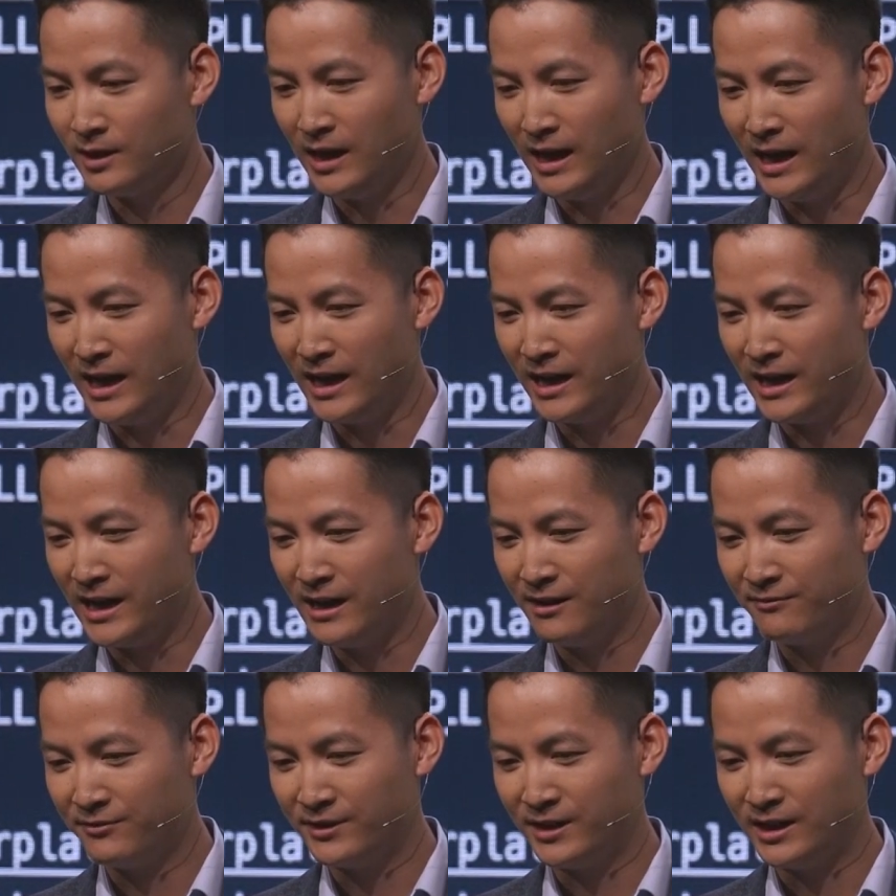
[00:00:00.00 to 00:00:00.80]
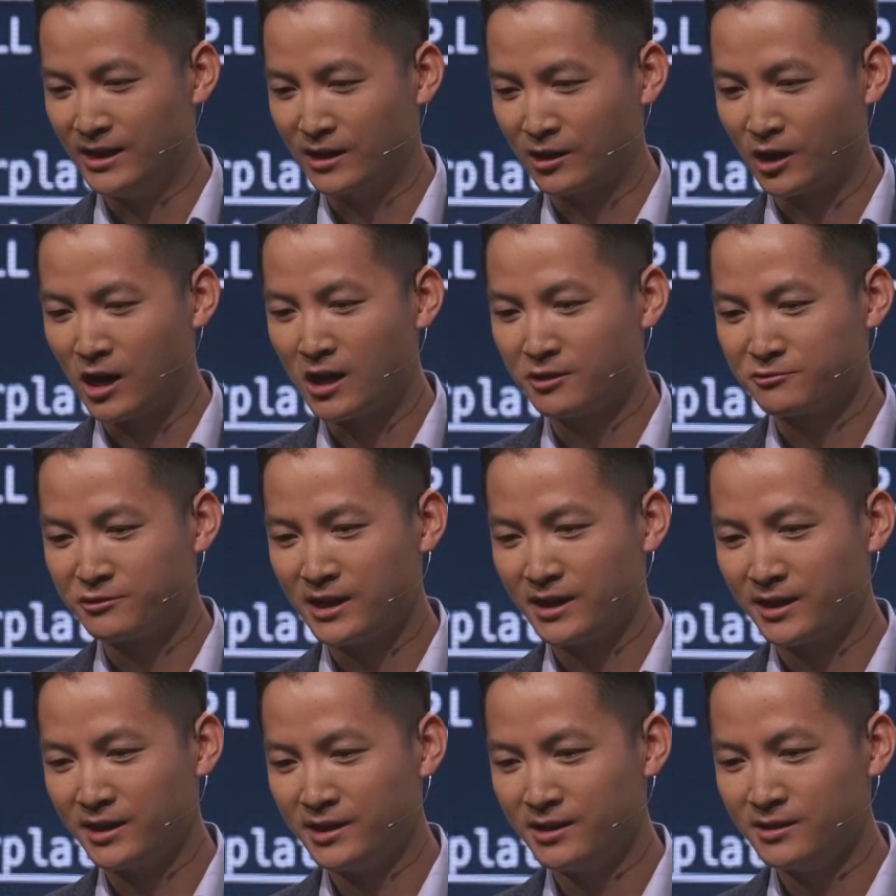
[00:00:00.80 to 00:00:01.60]
I have the
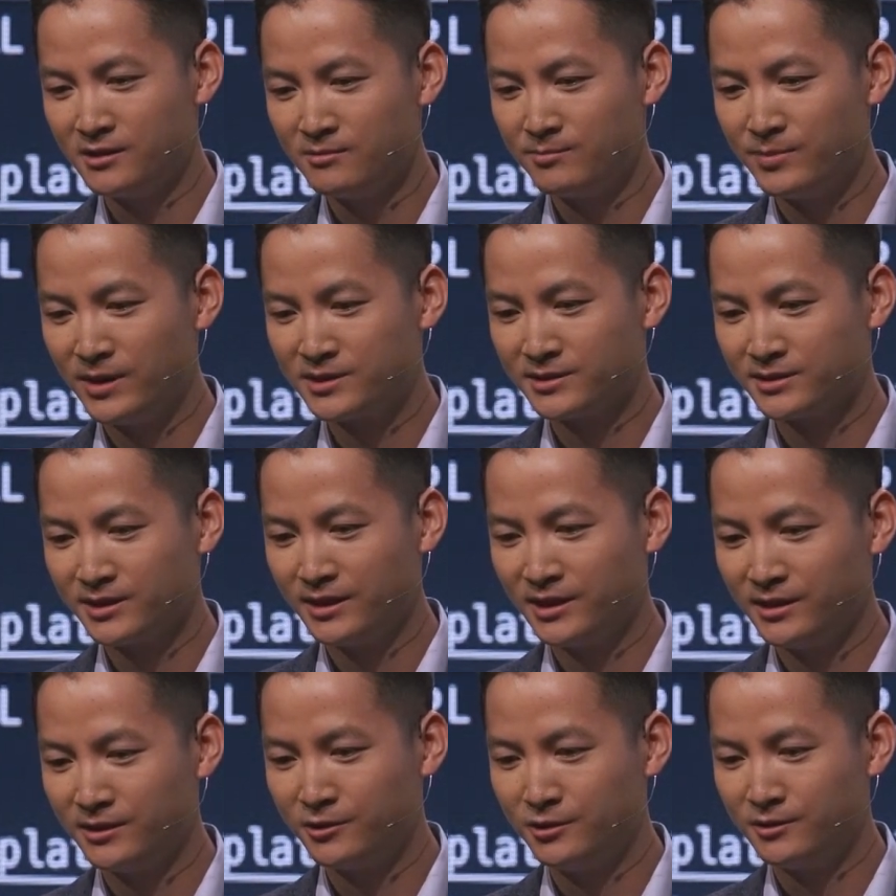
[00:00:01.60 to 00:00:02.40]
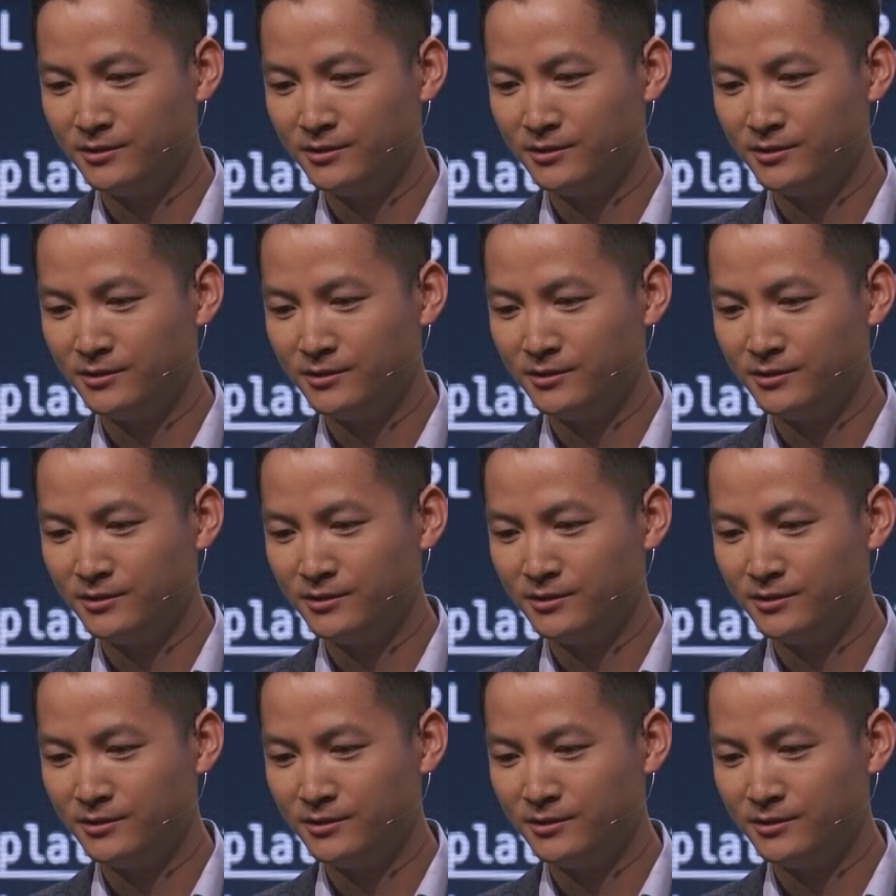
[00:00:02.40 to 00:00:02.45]
contract here. Basically,